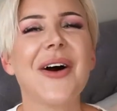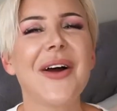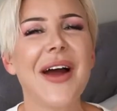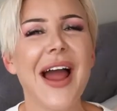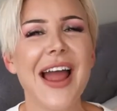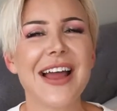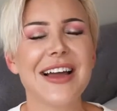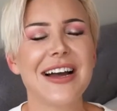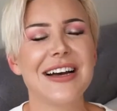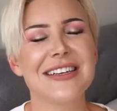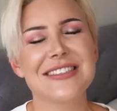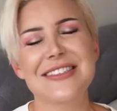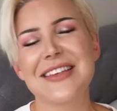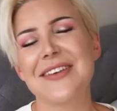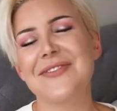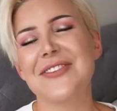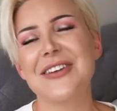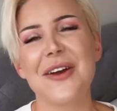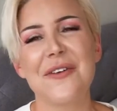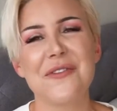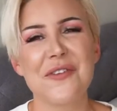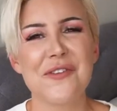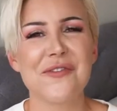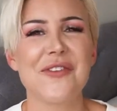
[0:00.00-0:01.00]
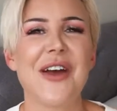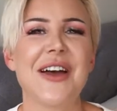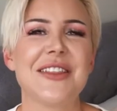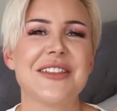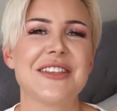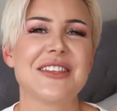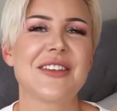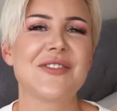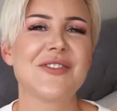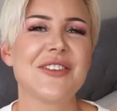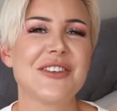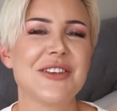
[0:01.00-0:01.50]
Alright guys, let me know if you found
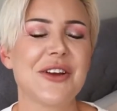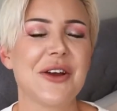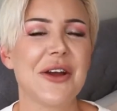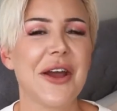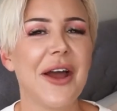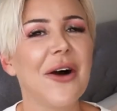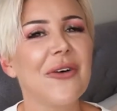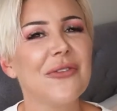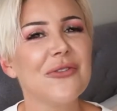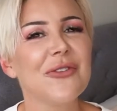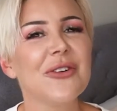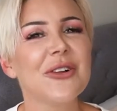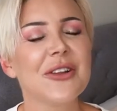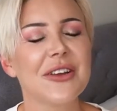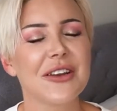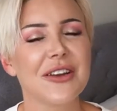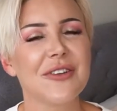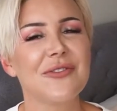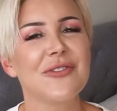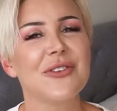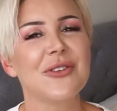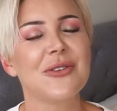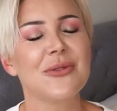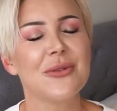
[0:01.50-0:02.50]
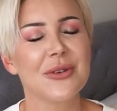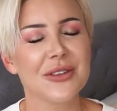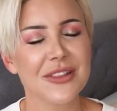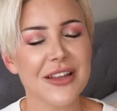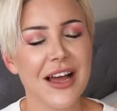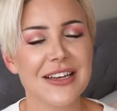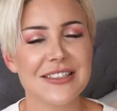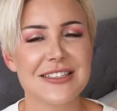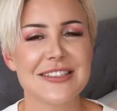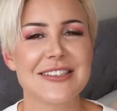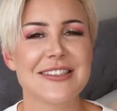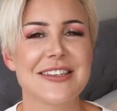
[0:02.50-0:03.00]
this video helpful, and if you would
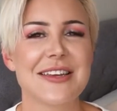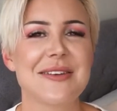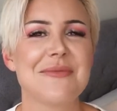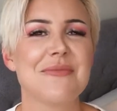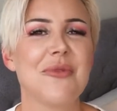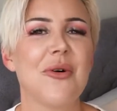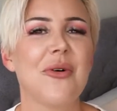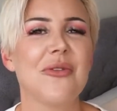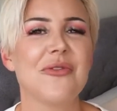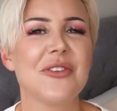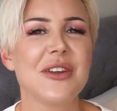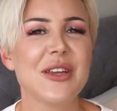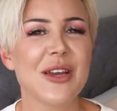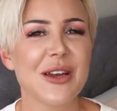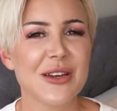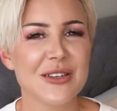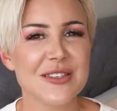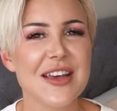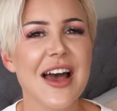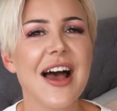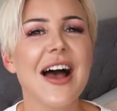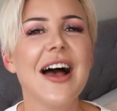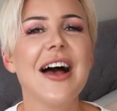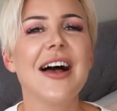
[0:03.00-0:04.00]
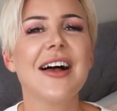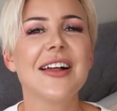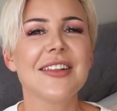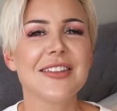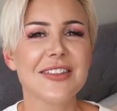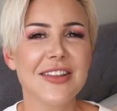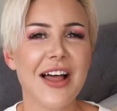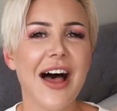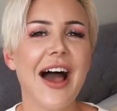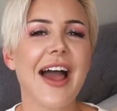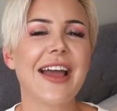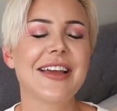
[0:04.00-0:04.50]
like to see more videos
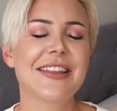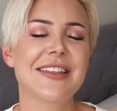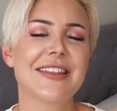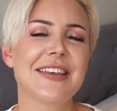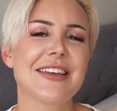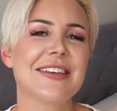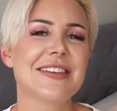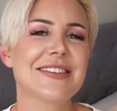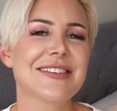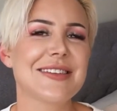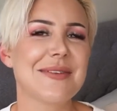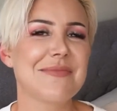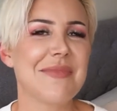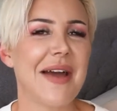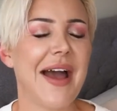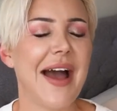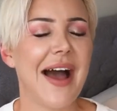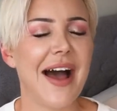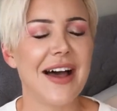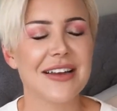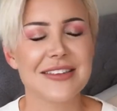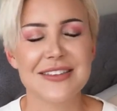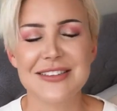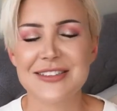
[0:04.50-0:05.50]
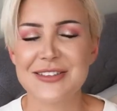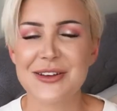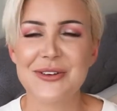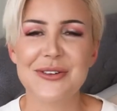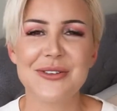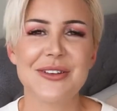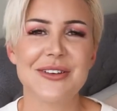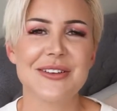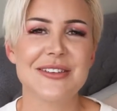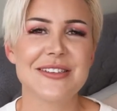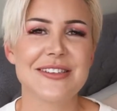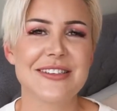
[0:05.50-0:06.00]
like this about
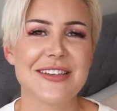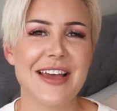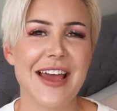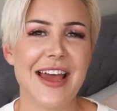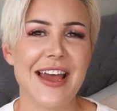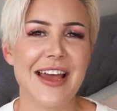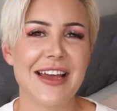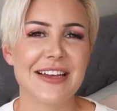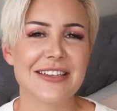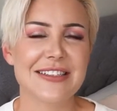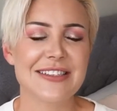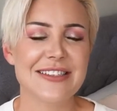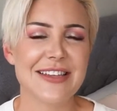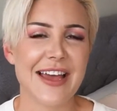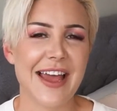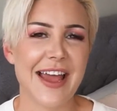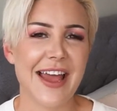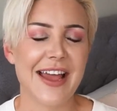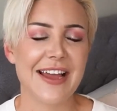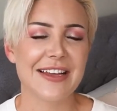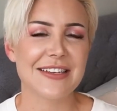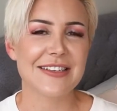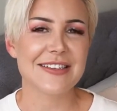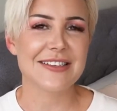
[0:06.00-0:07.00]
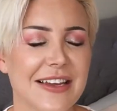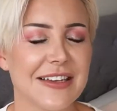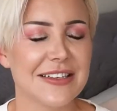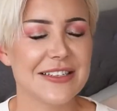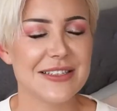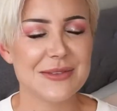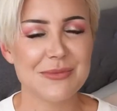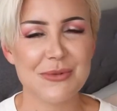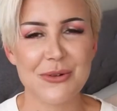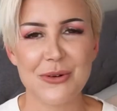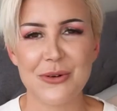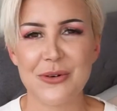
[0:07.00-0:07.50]
solo sex and
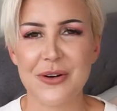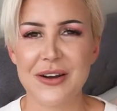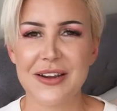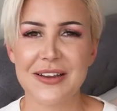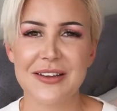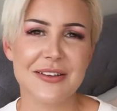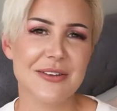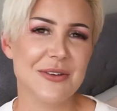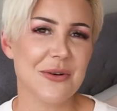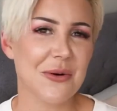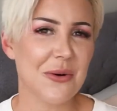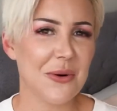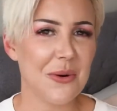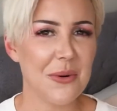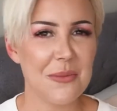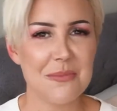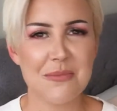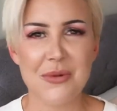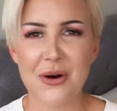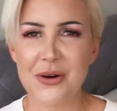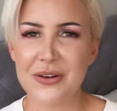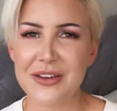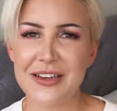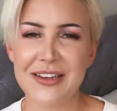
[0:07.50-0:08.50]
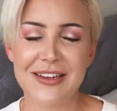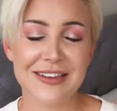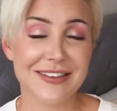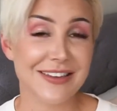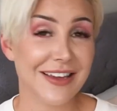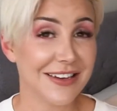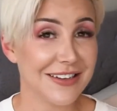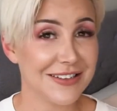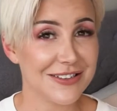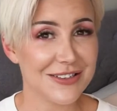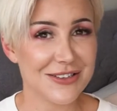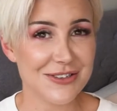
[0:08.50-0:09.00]
exploring your body and
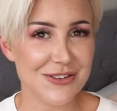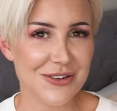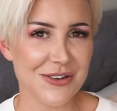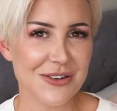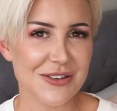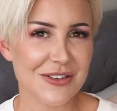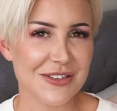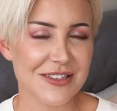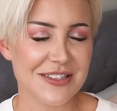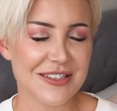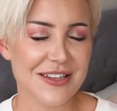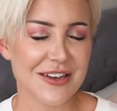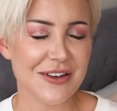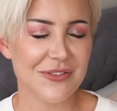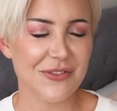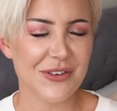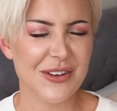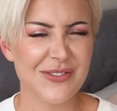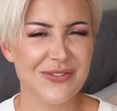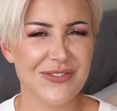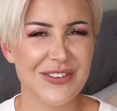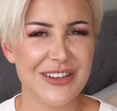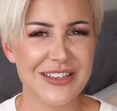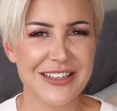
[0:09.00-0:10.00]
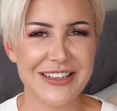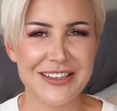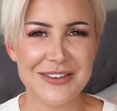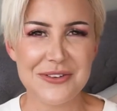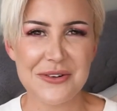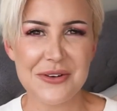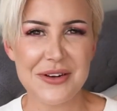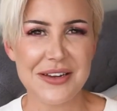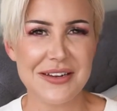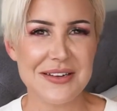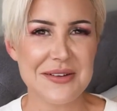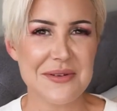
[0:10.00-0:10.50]
getting to know yourself and feeling
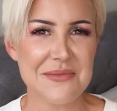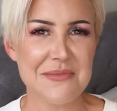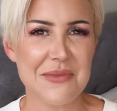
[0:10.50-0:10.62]
good in your